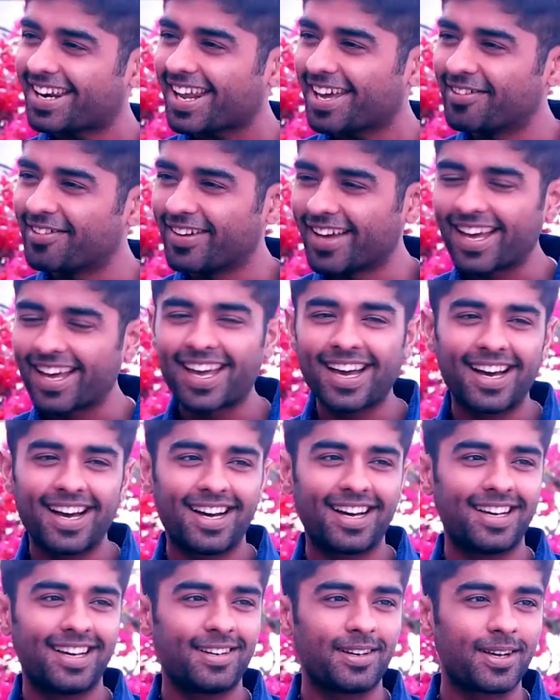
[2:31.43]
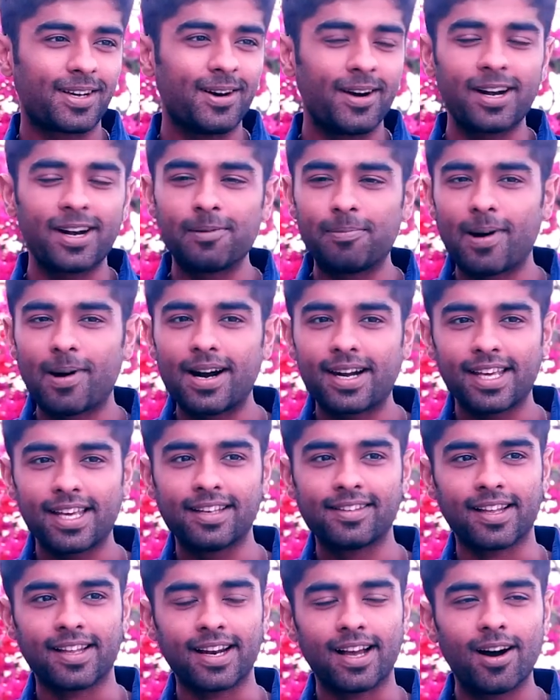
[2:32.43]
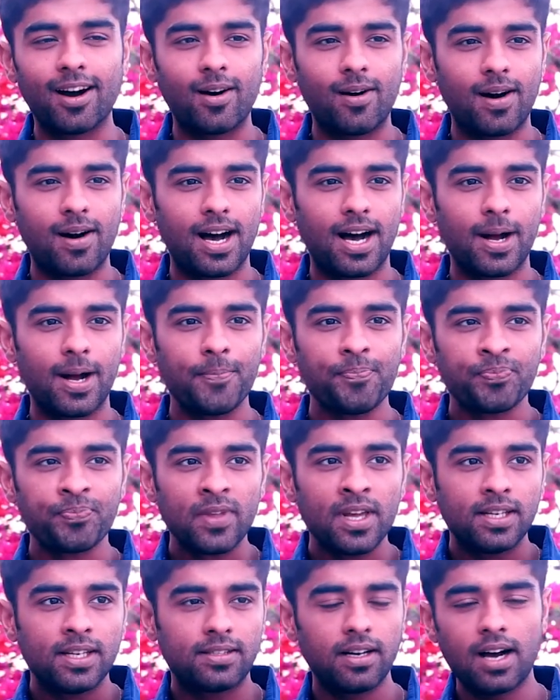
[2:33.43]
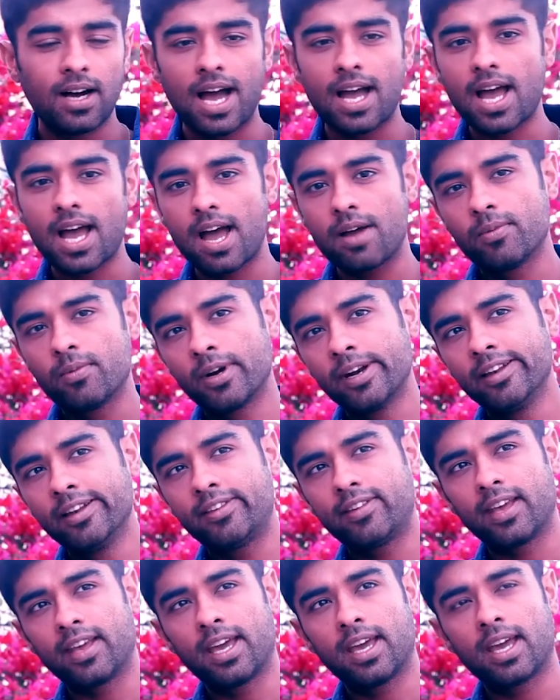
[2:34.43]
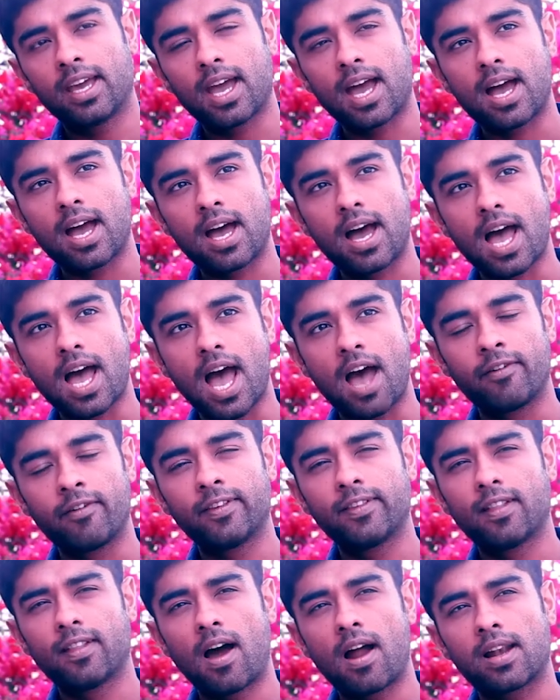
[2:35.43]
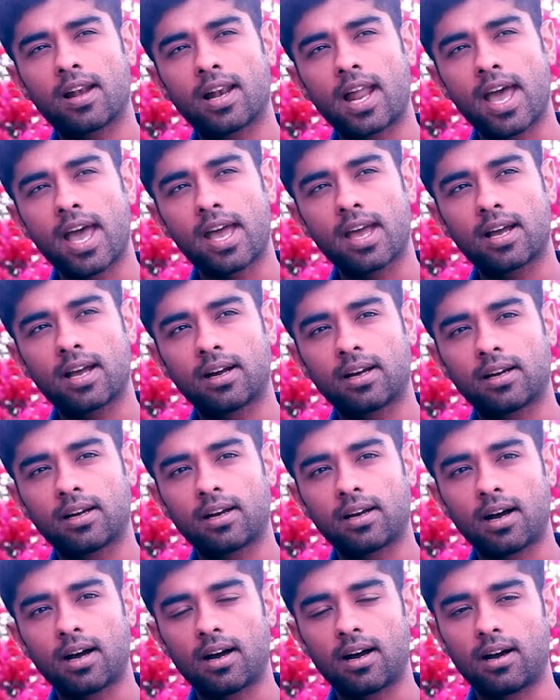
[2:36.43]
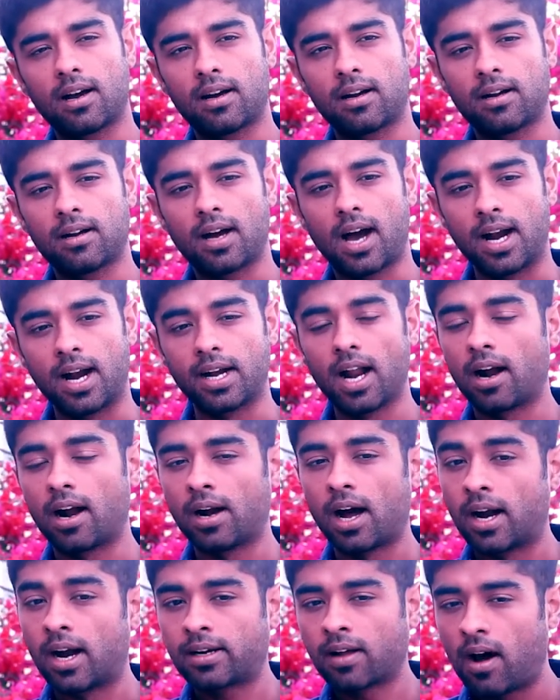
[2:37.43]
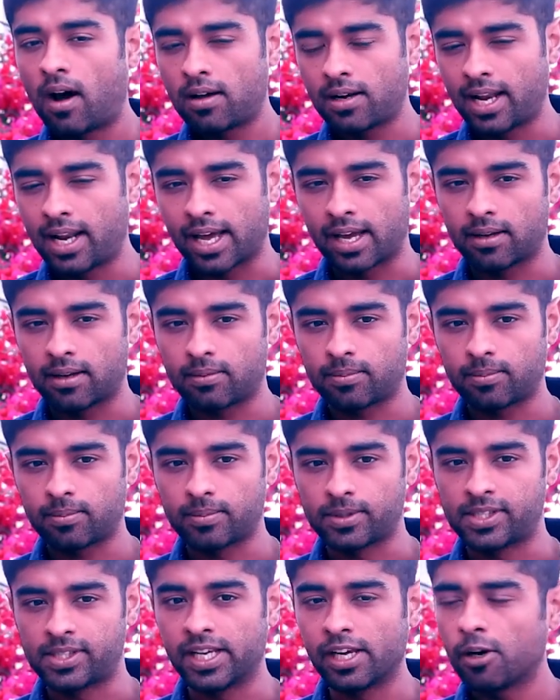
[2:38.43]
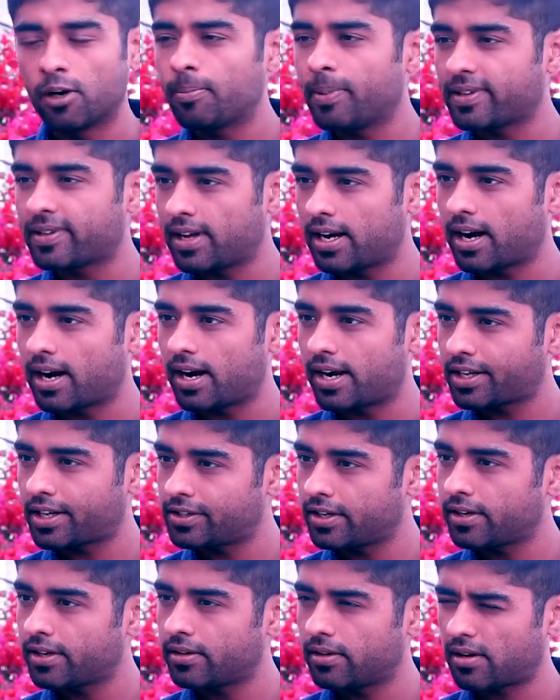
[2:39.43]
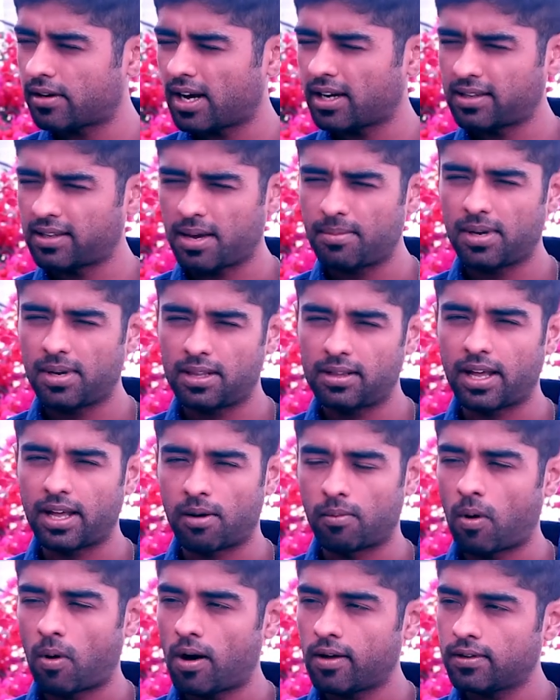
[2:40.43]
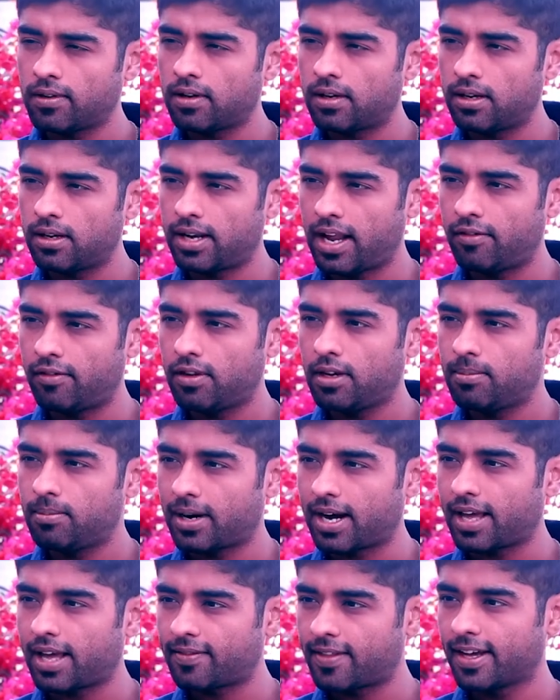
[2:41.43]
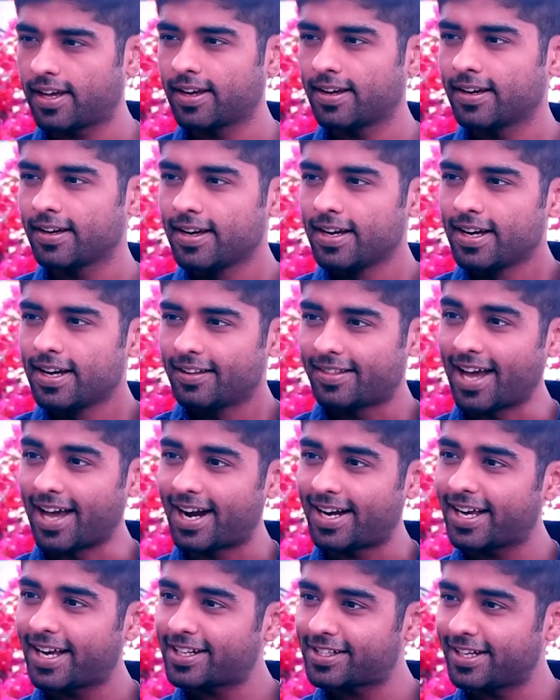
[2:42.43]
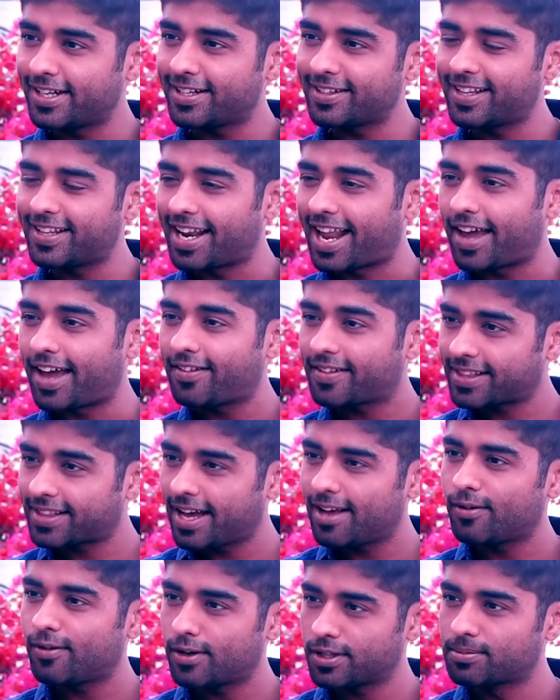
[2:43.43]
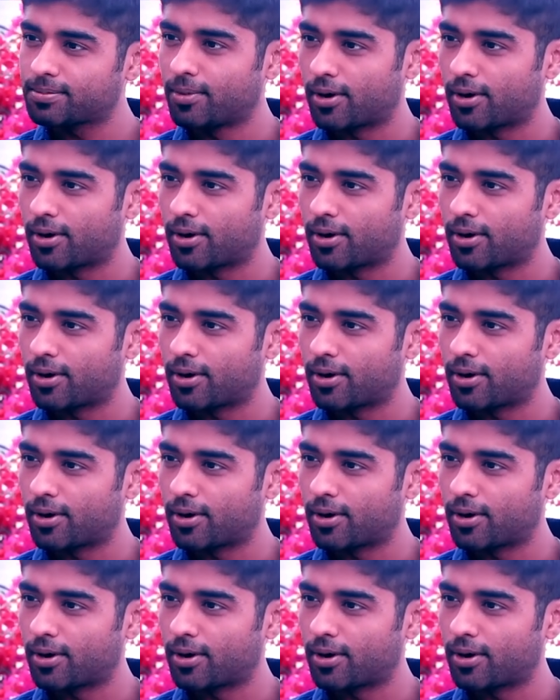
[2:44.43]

raving, going to parties in Goa. So I wouldn't say I was not at all 0% addiction to drugs. I mean, there was a level, but I think the addiction to the lifestyle was